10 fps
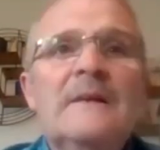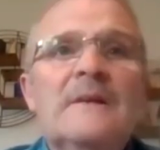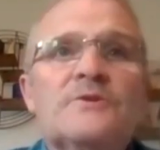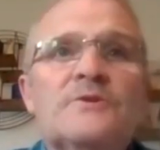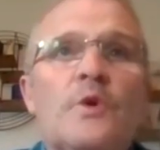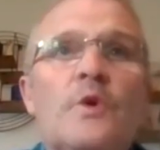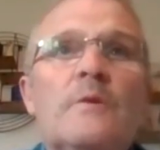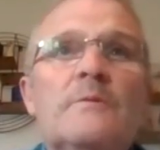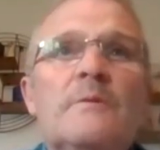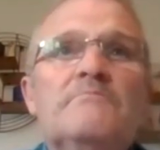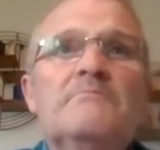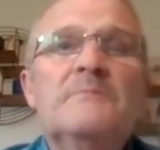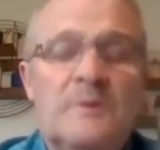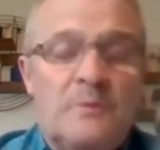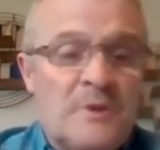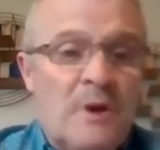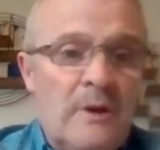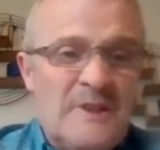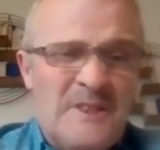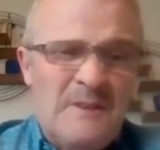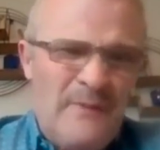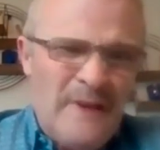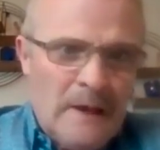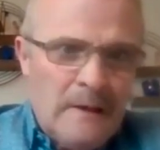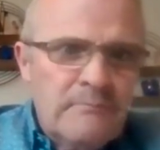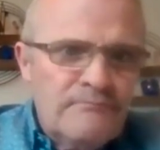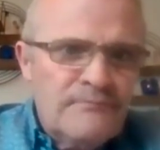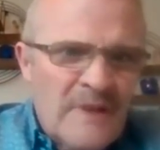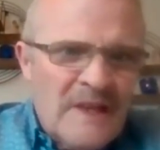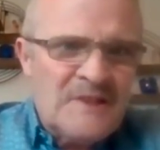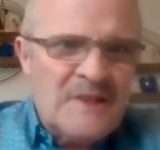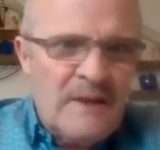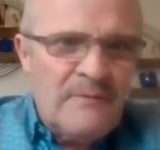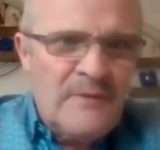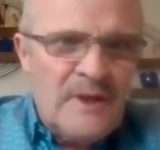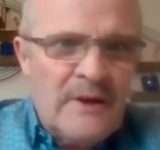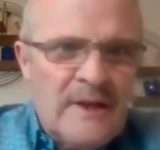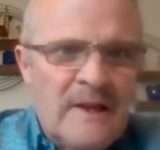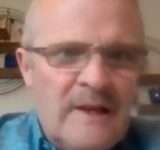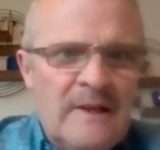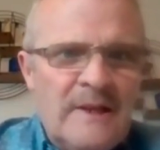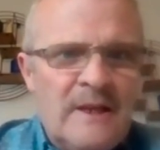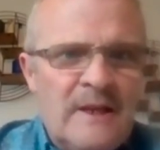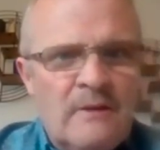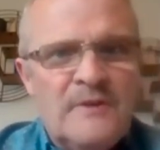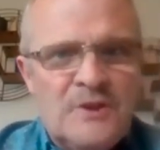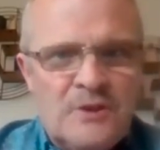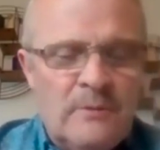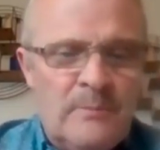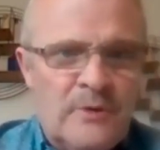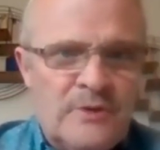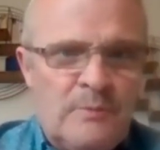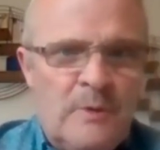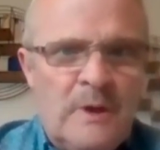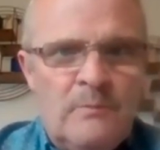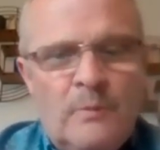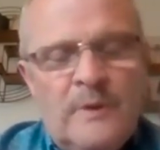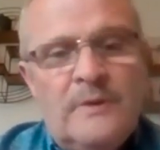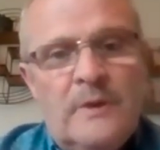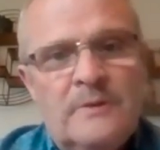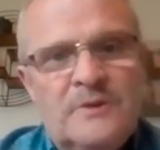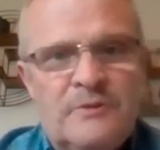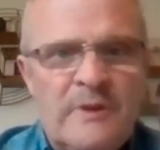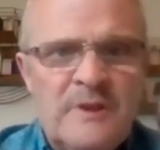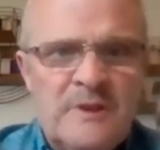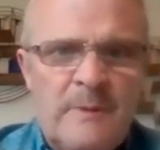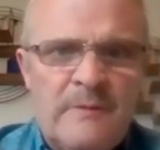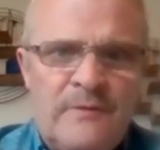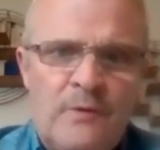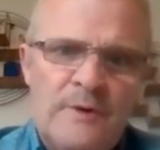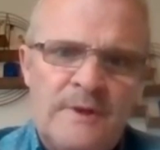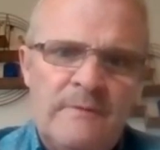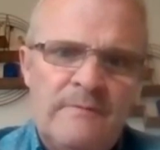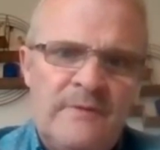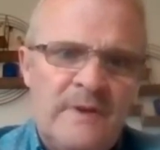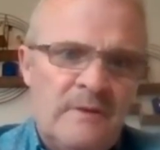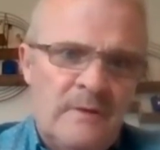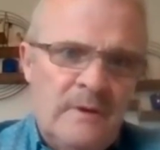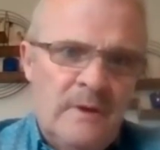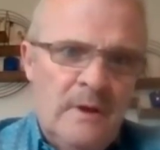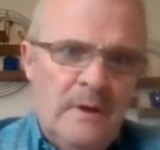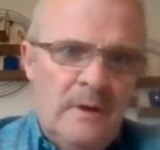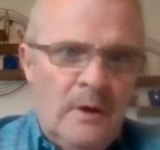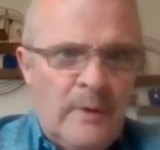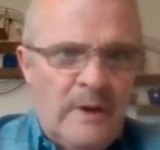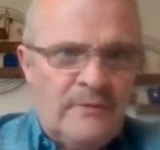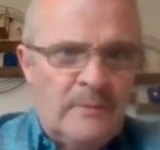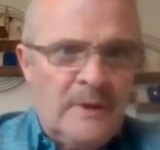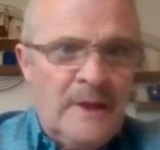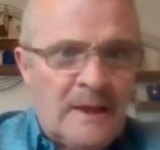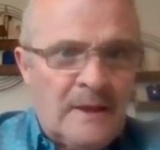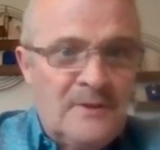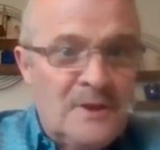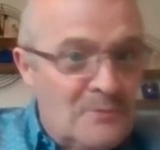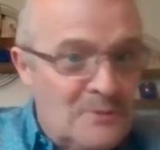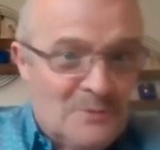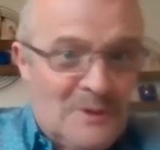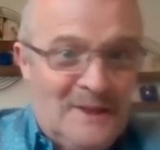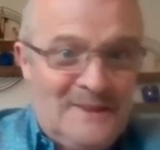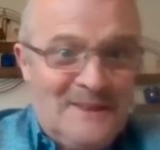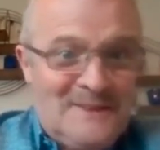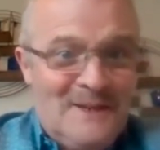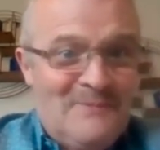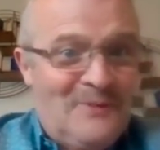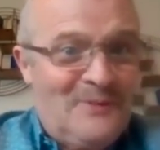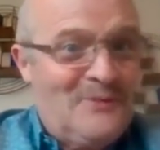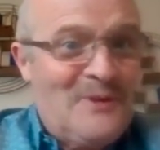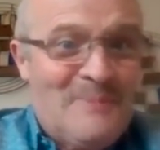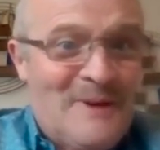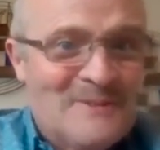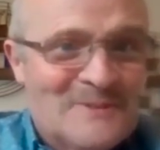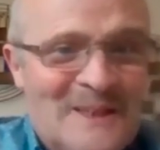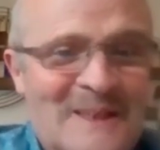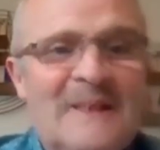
So it was called a Seville, Saville, lovely sunburst one with the strings about 14 feet away from the neck, the usual at that time for £3.